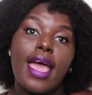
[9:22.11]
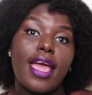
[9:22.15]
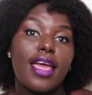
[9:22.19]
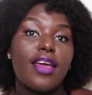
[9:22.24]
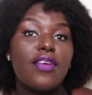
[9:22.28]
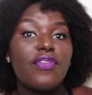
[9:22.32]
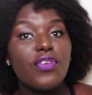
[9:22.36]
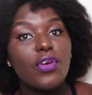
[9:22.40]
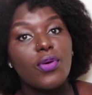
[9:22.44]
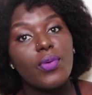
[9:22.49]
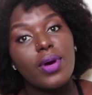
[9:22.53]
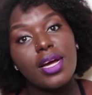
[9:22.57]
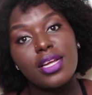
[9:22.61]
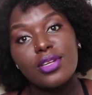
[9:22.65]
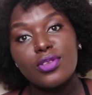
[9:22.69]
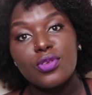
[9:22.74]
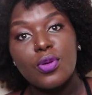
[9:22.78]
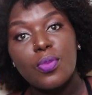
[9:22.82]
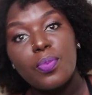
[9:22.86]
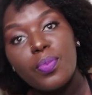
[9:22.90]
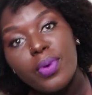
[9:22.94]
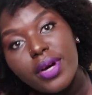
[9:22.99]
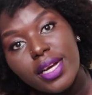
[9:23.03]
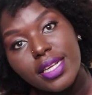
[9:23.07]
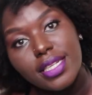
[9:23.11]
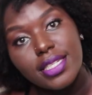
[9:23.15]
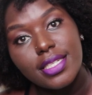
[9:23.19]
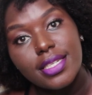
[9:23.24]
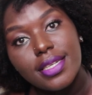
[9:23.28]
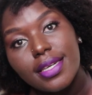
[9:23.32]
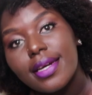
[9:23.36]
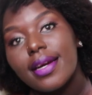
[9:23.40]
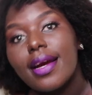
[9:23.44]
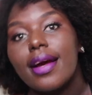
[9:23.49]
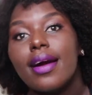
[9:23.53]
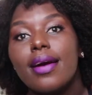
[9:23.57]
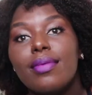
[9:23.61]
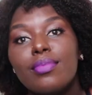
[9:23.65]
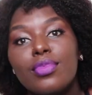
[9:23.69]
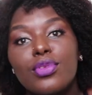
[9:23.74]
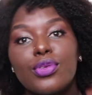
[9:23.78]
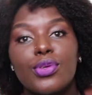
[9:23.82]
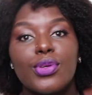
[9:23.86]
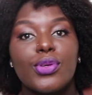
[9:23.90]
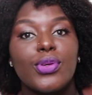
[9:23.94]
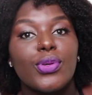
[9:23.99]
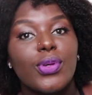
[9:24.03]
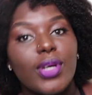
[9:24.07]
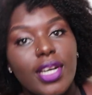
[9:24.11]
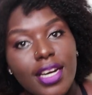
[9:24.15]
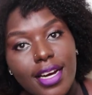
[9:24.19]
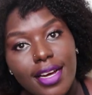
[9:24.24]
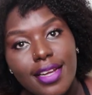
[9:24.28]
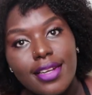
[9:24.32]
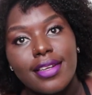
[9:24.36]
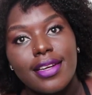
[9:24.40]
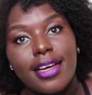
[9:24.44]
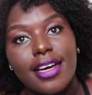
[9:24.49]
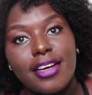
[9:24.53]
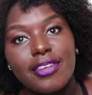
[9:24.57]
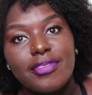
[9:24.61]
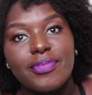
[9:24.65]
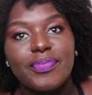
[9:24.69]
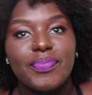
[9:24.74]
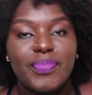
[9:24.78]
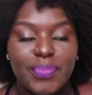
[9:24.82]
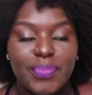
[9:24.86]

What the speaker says: If you want to party, come to Uganda.